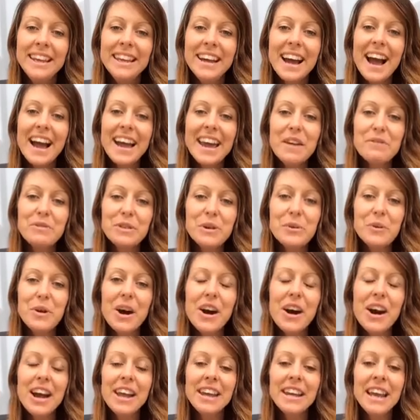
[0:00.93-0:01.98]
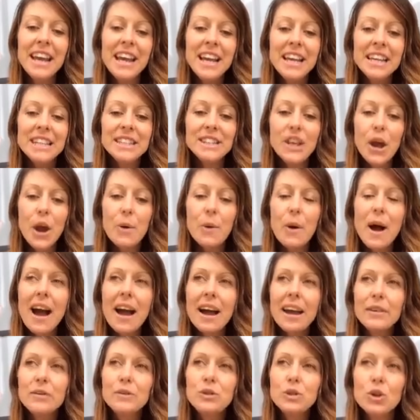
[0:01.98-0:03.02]
Hi everyone! So
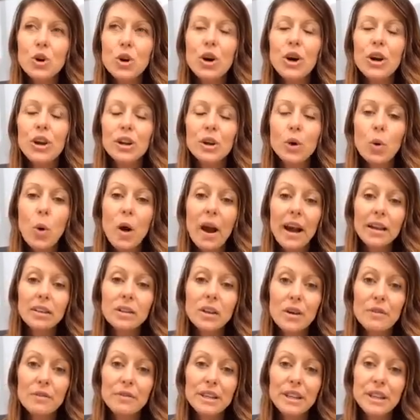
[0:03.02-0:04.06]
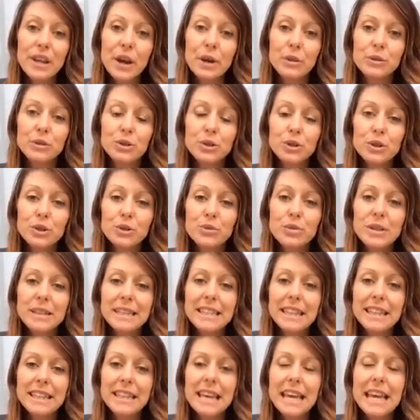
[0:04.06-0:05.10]
I've done quite a lot of videos just
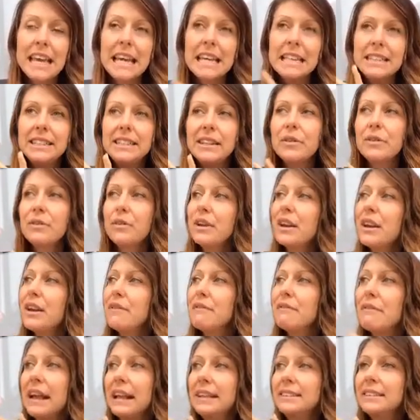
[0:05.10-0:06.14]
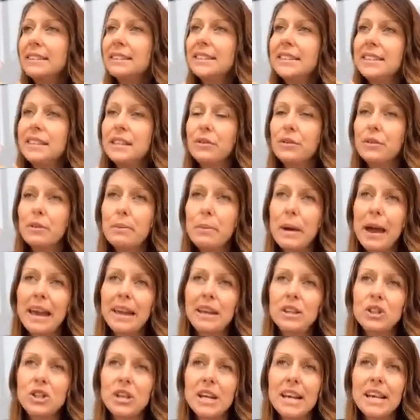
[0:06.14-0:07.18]
recently in different events and different
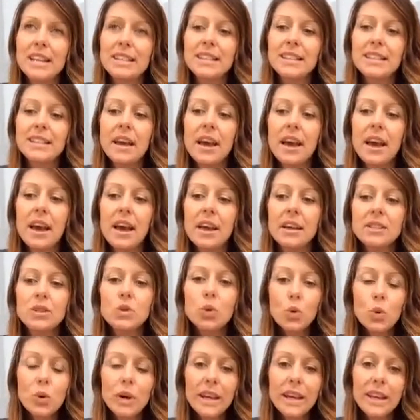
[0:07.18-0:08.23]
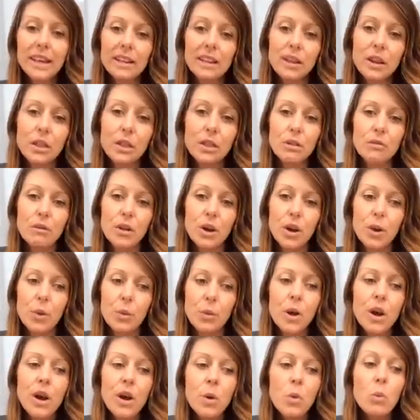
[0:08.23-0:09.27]
pages talking through
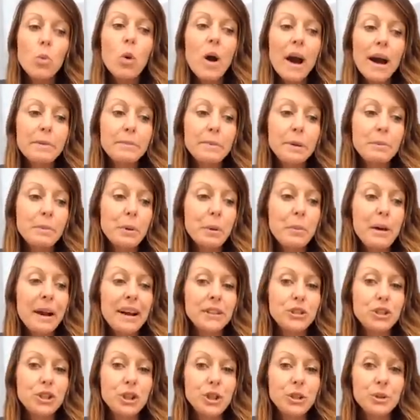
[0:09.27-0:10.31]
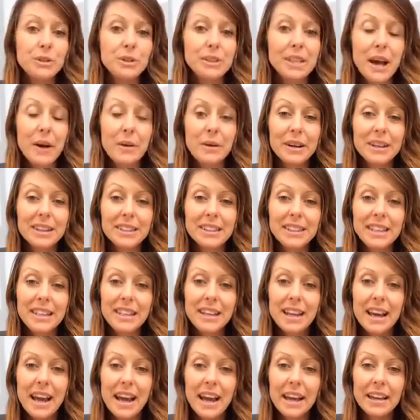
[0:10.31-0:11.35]
why people might choose our Clean
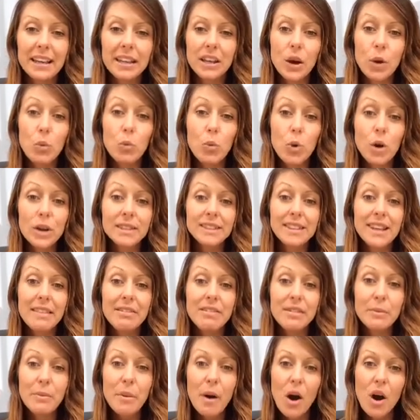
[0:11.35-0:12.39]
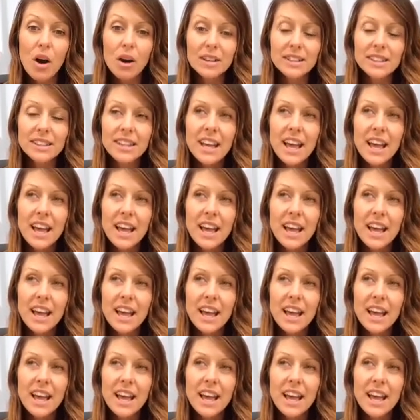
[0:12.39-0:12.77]
9 and what's in the box.